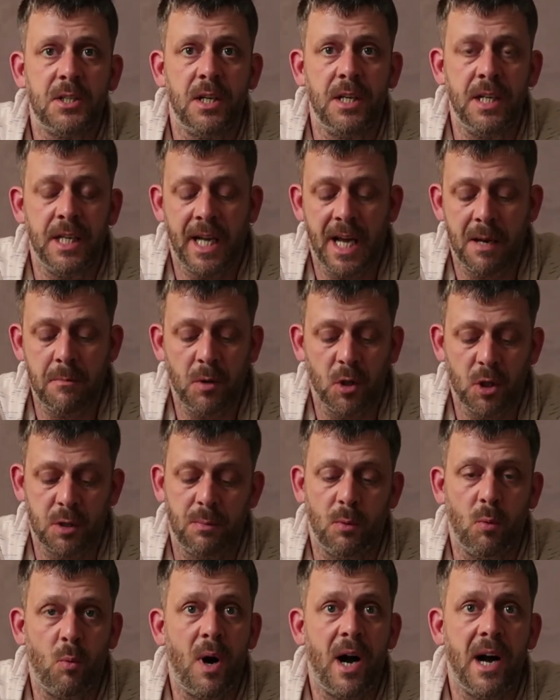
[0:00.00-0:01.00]
so you get
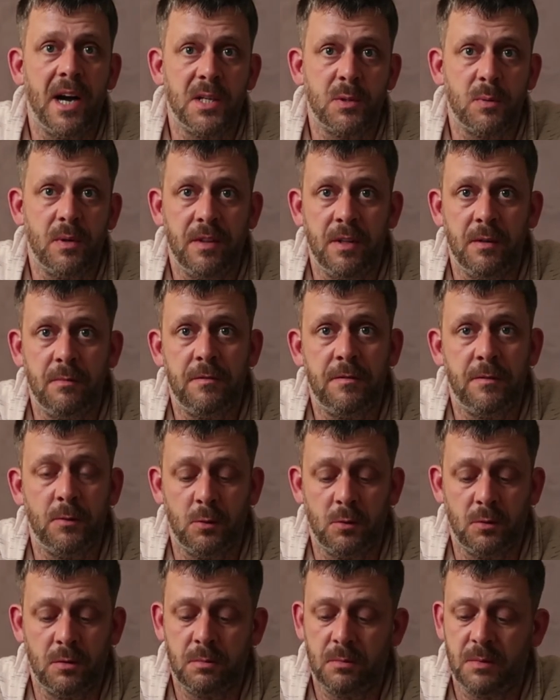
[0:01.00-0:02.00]
multiple wires with them
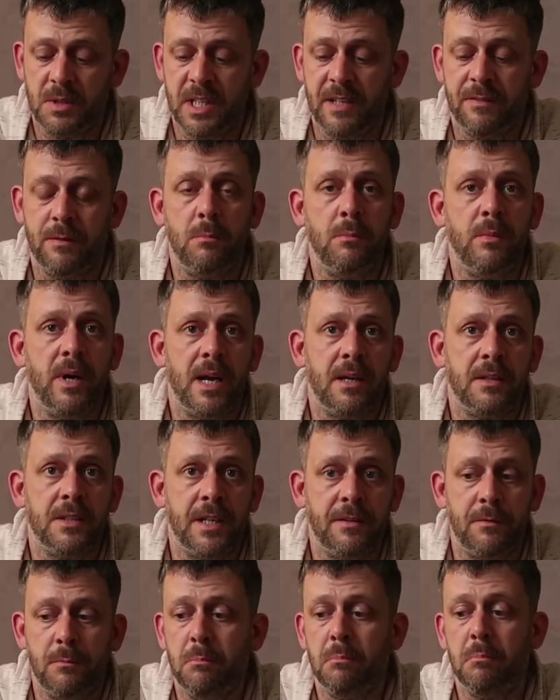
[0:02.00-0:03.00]
for different
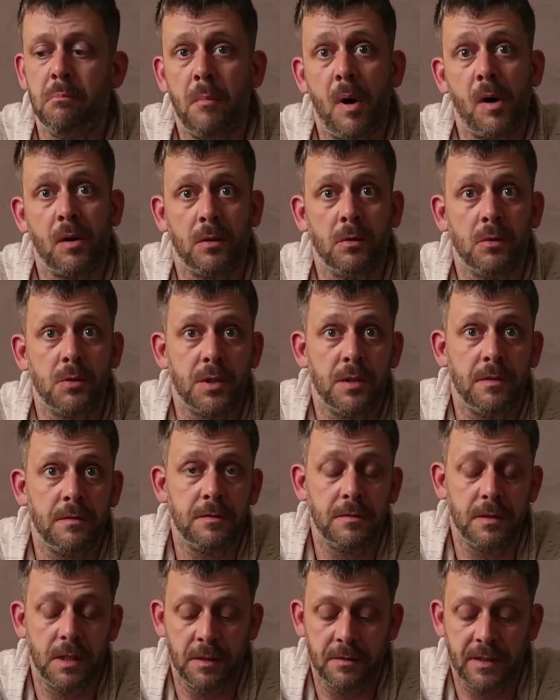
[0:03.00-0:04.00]
models
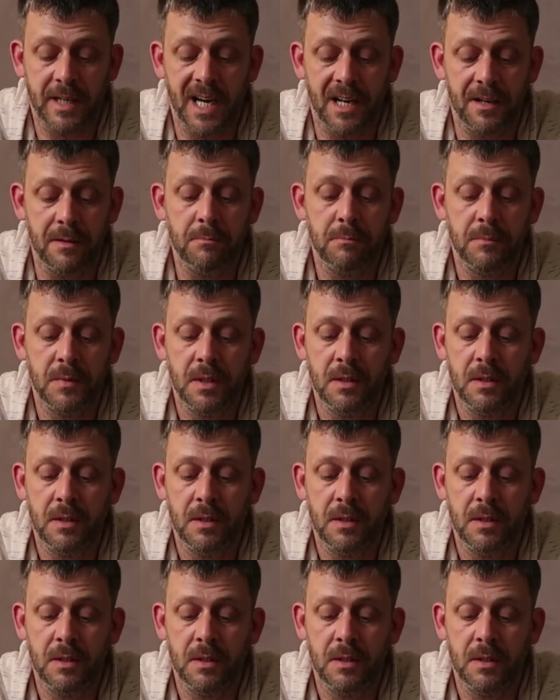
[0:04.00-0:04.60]
of Canon.